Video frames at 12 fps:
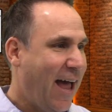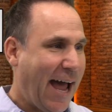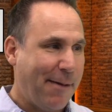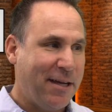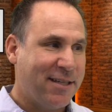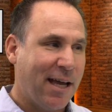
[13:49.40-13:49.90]

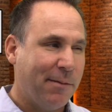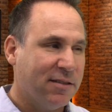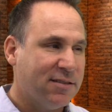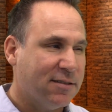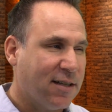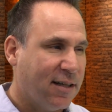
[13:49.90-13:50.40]
IP
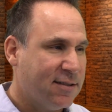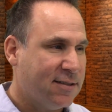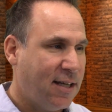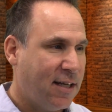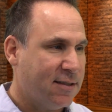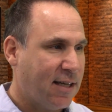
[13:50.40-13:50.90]
tables is going to
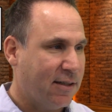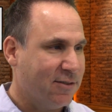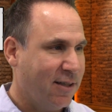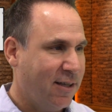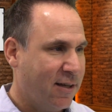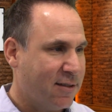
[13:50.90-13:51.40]
sit inside
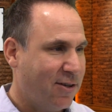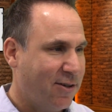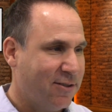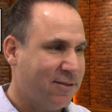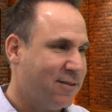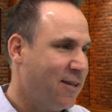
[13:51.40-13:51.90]
those Linux
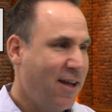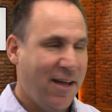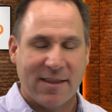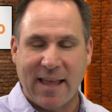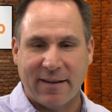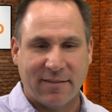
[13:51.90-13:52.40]
hosts.
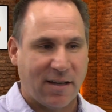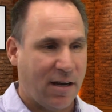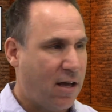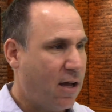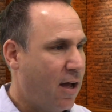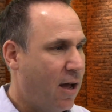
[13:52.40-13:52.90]
That's going
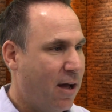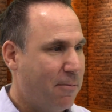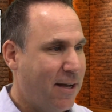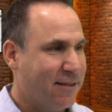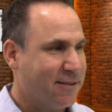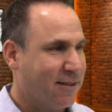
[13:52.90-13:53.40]
to uh,
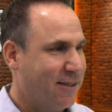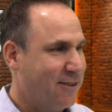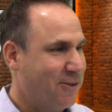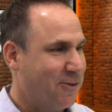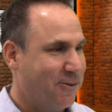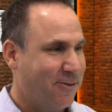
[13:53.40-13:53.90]
basically
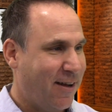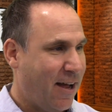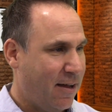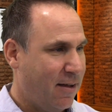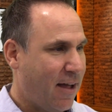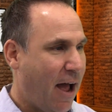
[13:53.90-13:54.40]
do
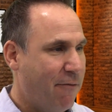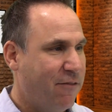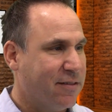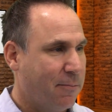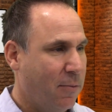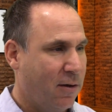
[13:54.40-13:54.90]
uh, have
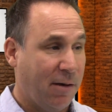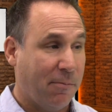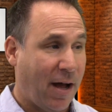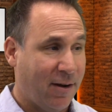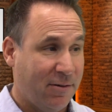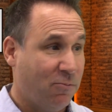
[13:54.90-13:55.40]
visibility
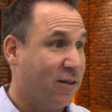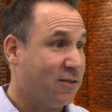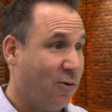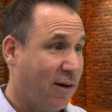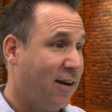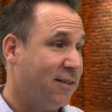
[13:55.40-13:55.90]
about what's
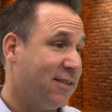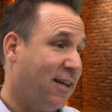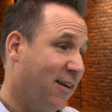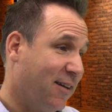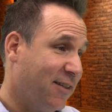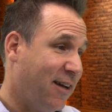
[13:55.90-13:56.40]
going on inside
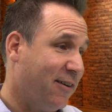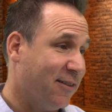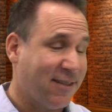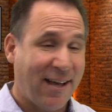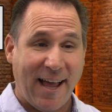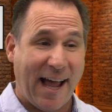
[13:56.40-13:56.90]
the
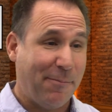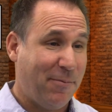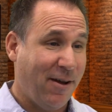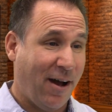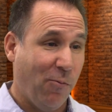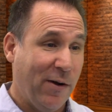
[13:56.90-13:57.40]
containers.
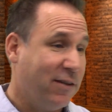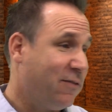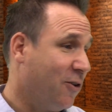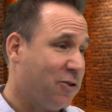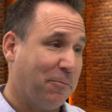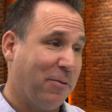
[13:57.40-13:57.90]
IP, uh, Windows
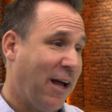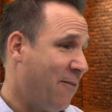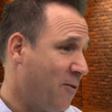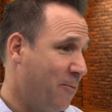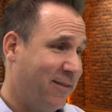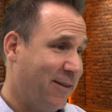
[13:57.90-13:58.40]
filtering
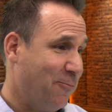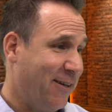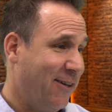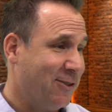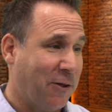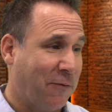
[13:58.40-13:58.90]
platform is in
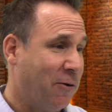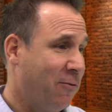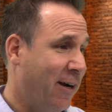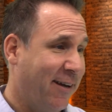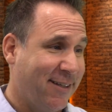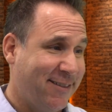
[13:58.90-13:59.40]
Windows. So if you're
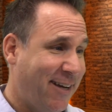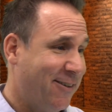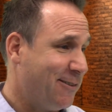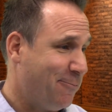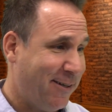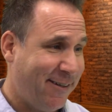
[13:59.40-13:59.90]
running
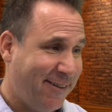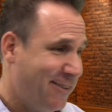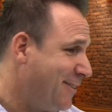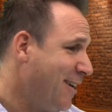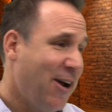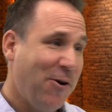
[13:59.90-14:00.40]
containers in
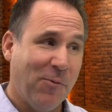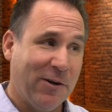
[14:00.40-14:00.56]
Windows, mm-hmm.